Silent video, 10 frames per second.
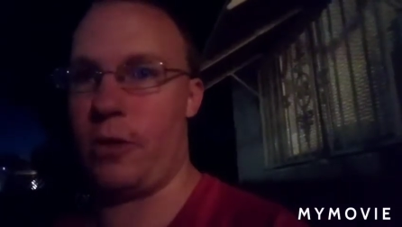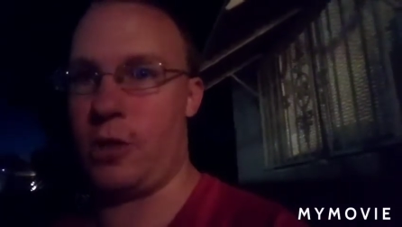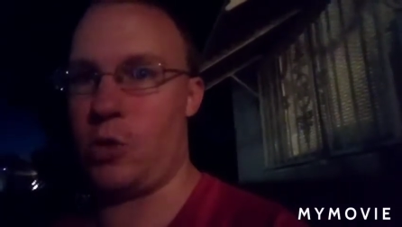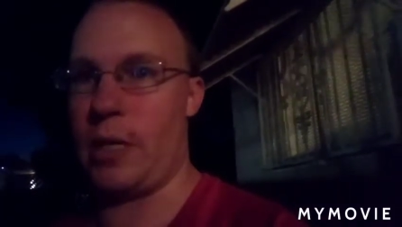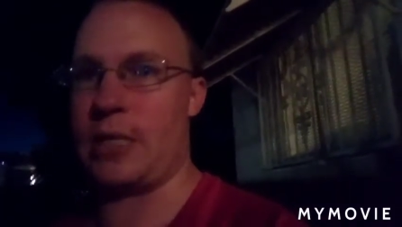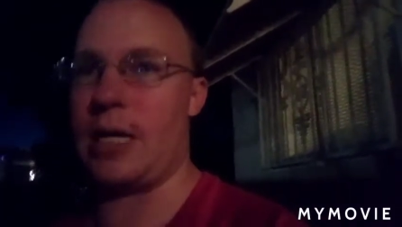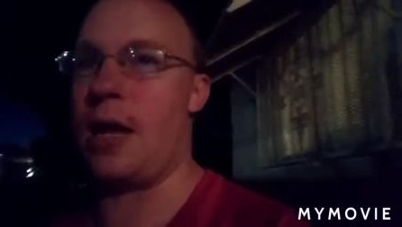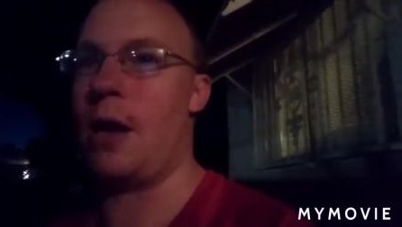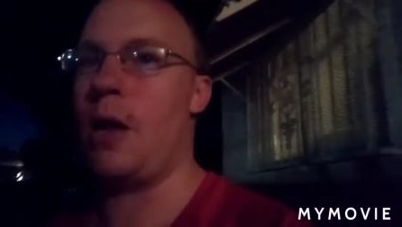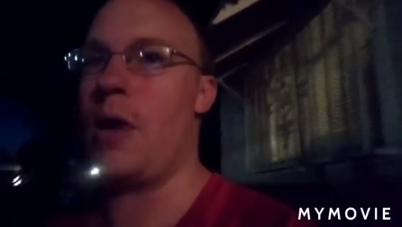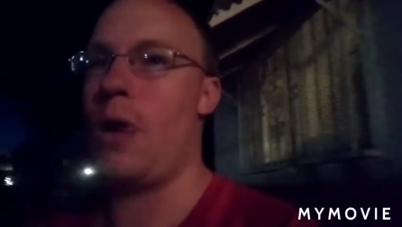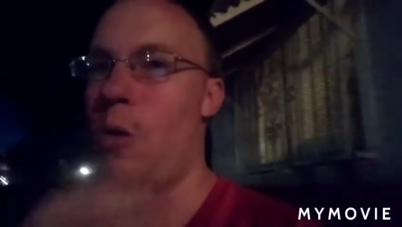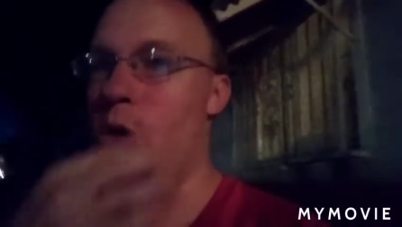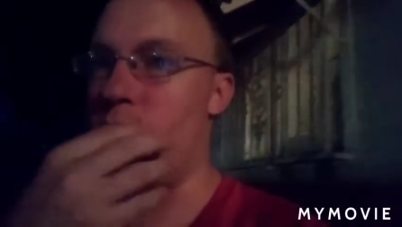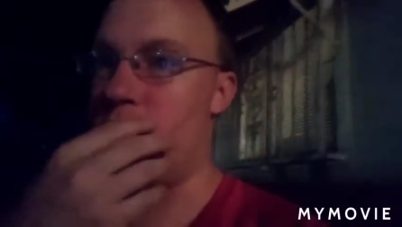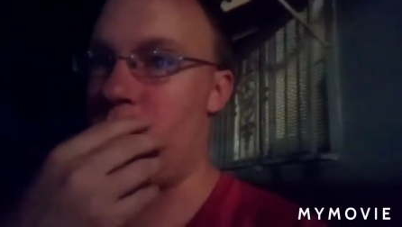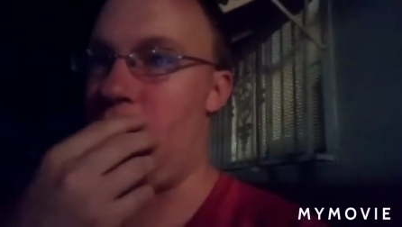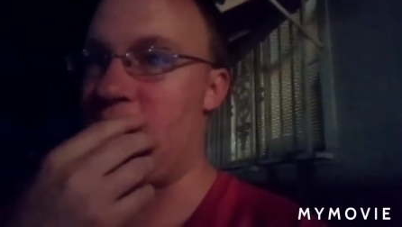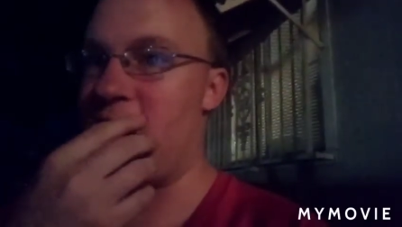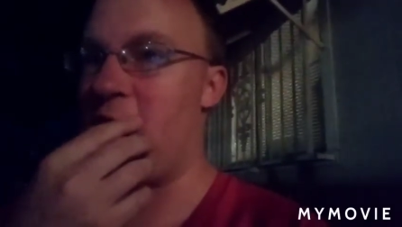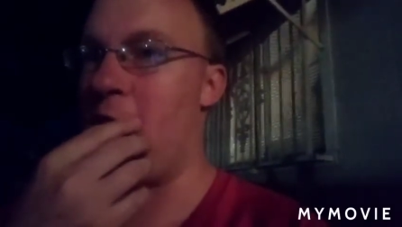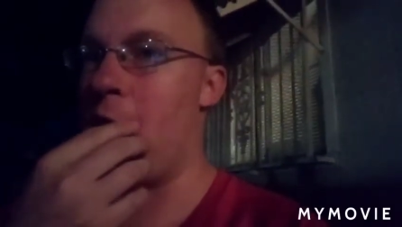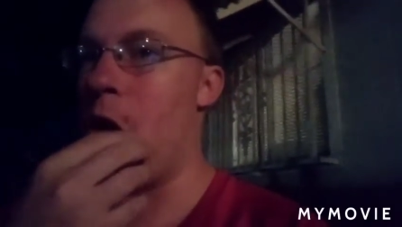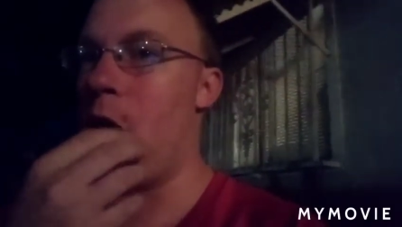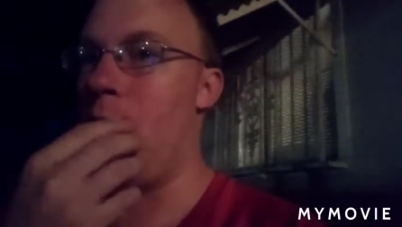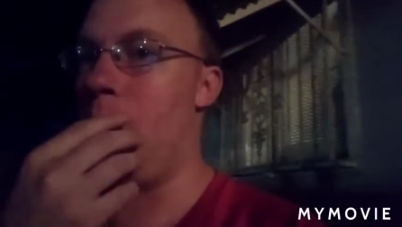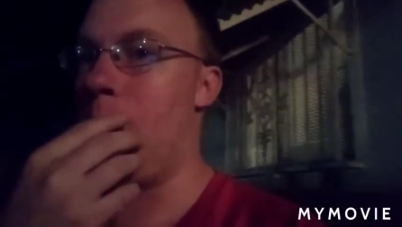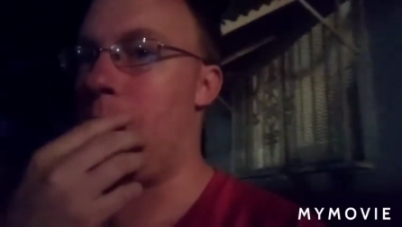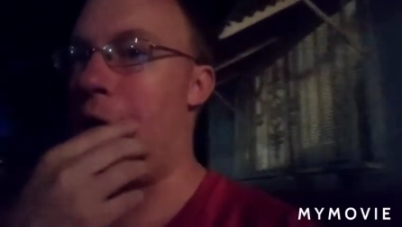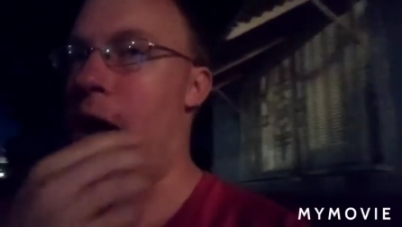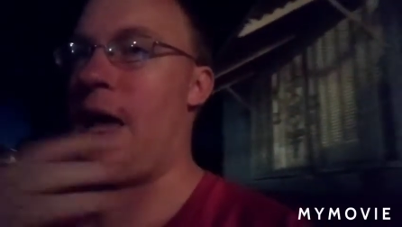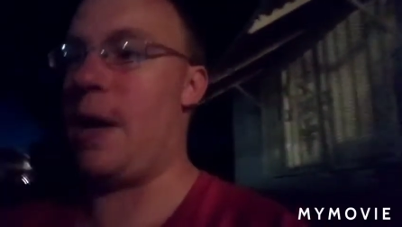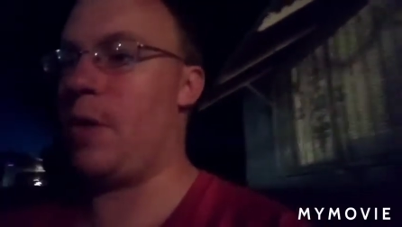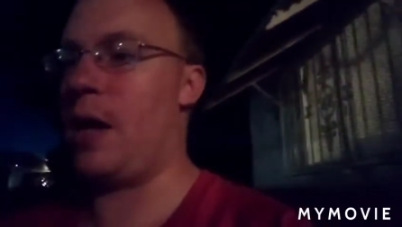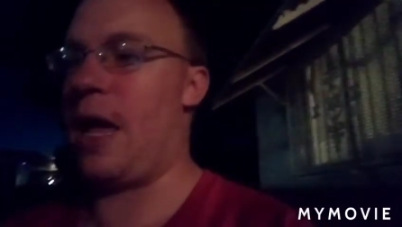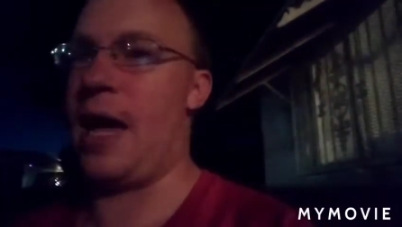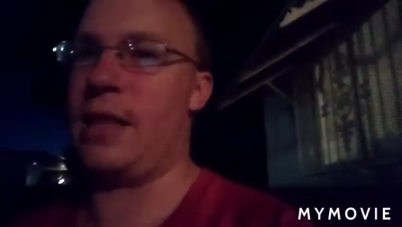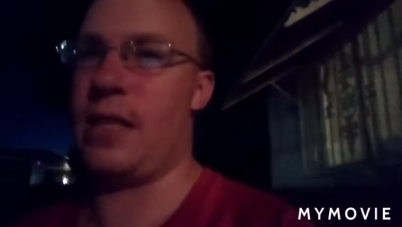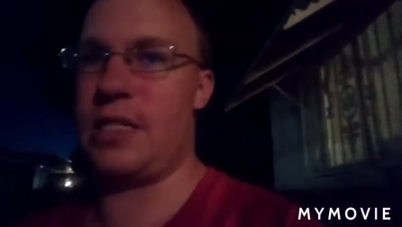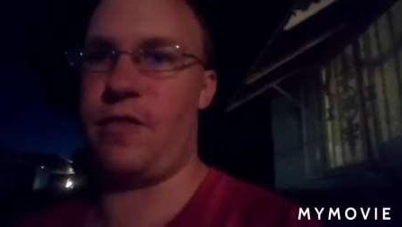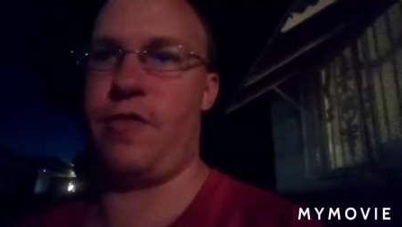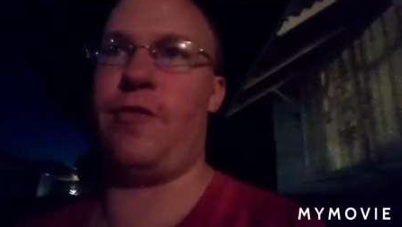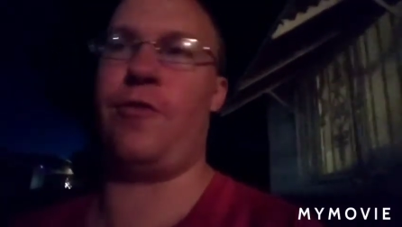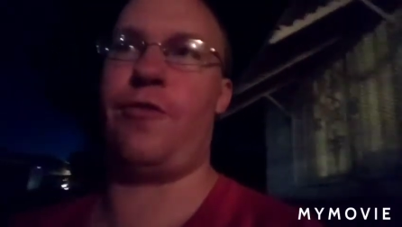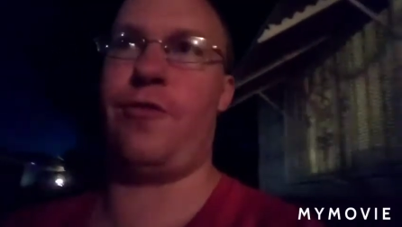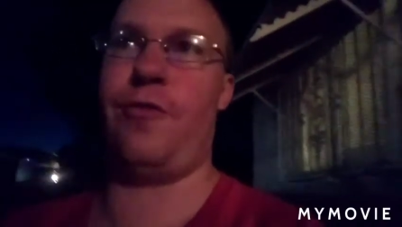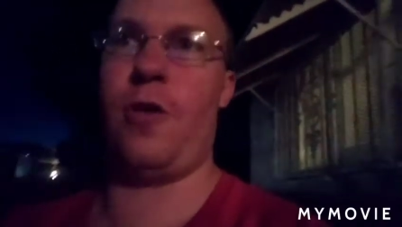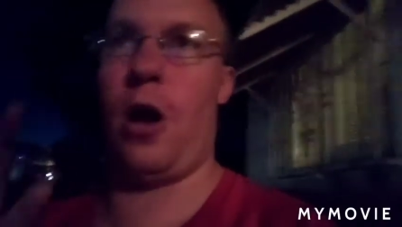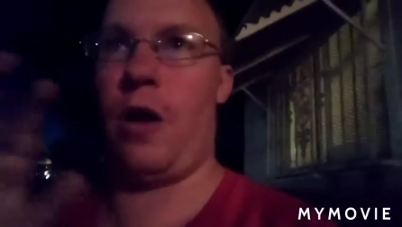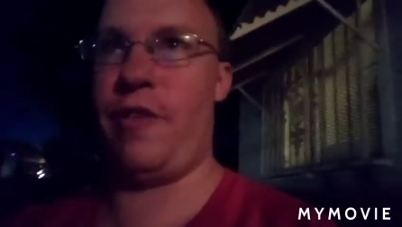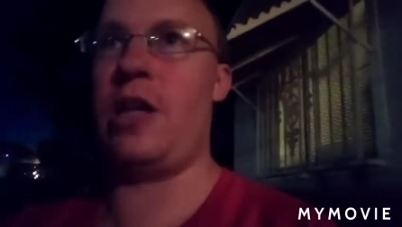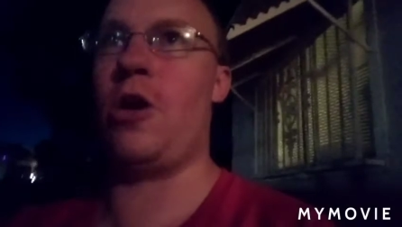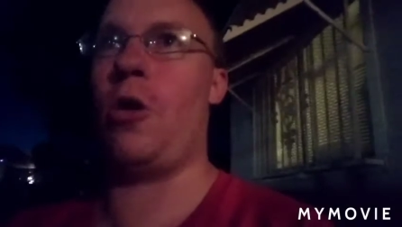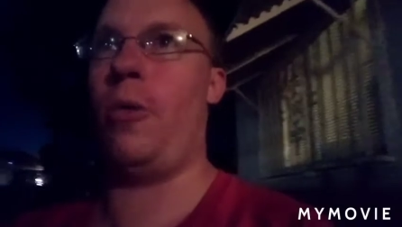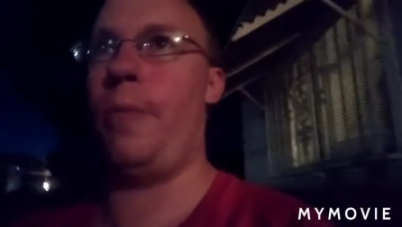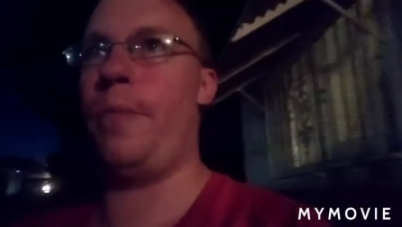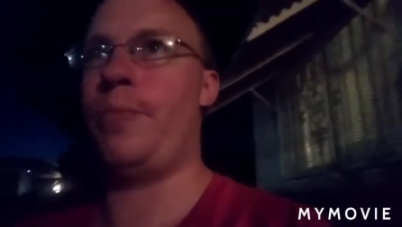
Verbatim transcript: the swing set which was surprising but I am going to add this uh, video